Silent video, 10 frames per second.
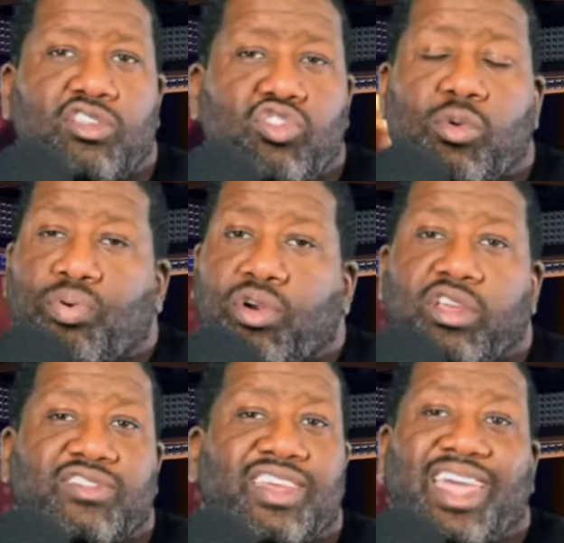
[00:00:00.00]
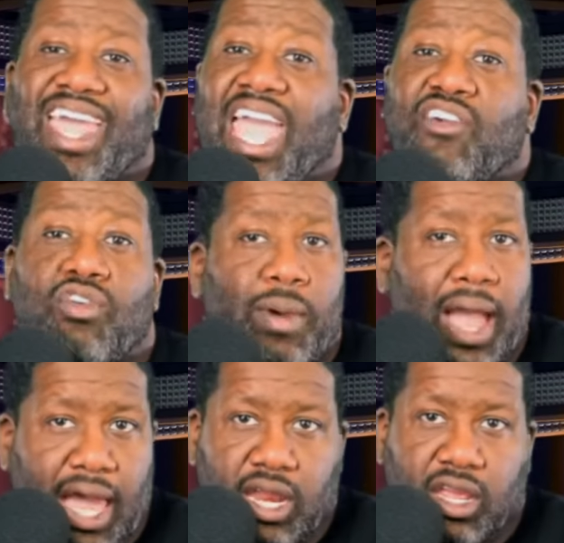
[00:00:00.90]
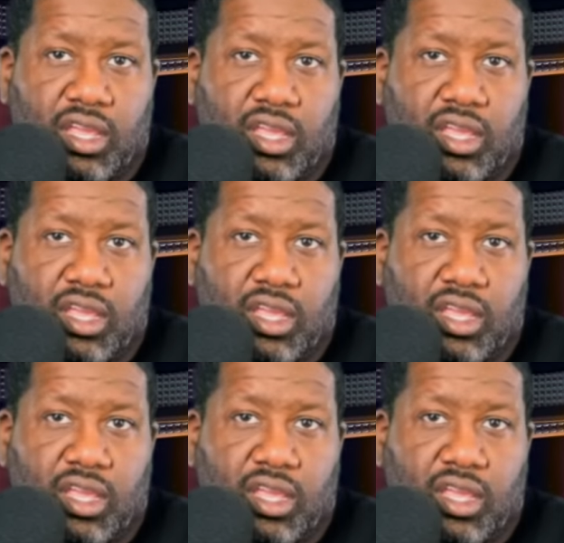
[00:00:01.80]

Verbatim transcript: to oppress everybody,